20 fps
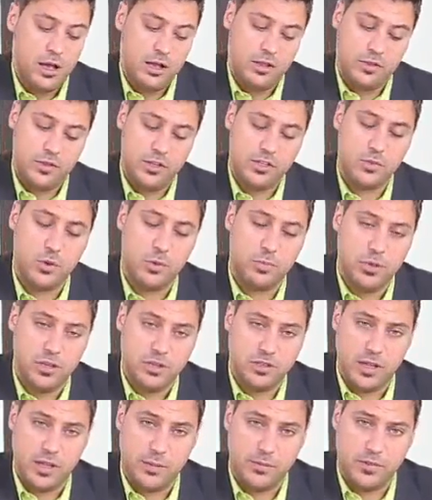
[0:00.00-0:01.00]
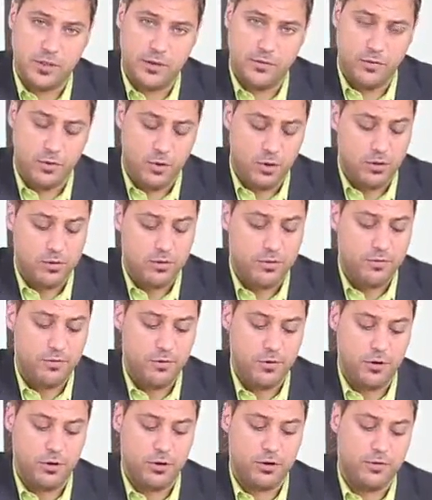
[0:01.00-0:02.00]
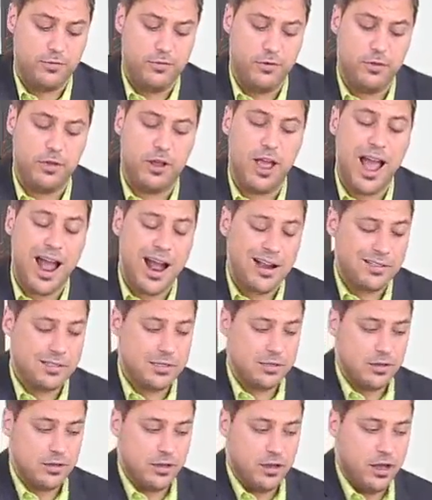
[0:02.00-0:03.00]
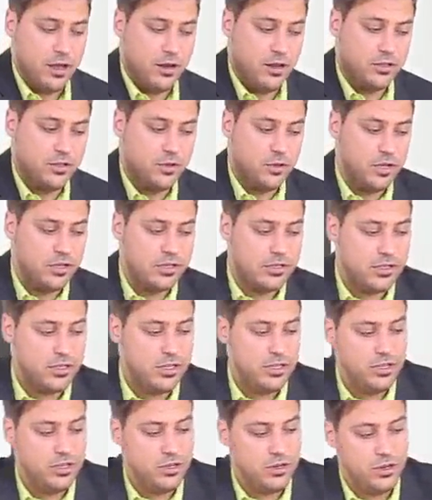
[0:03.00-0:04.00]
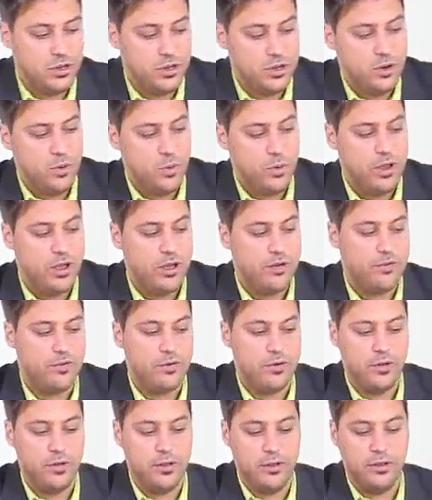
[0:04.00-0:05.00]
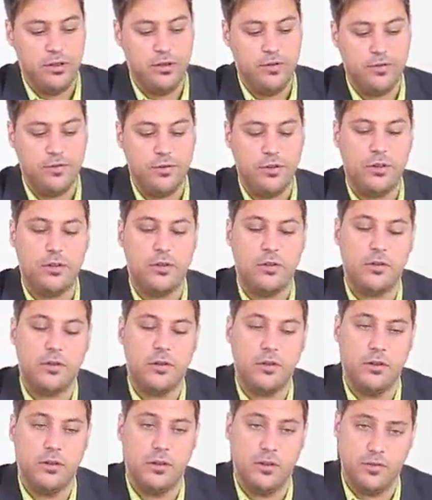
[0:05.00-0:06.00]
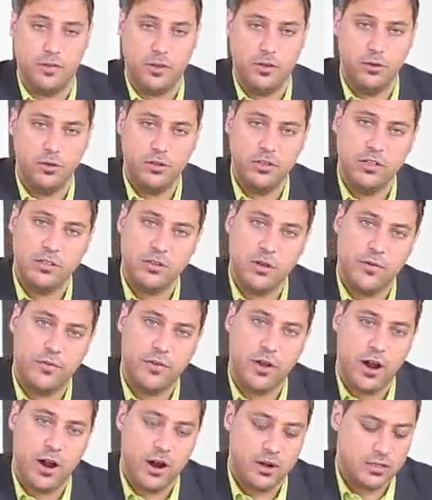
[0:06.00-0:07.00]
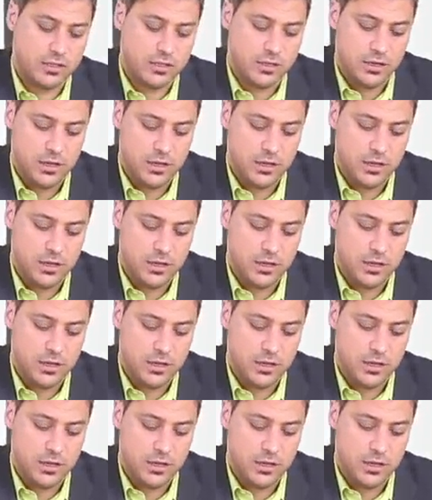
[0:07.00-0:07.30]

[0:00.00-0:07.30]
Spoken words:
This would be something for the cards, and as you can see here we have different difficulties of cards.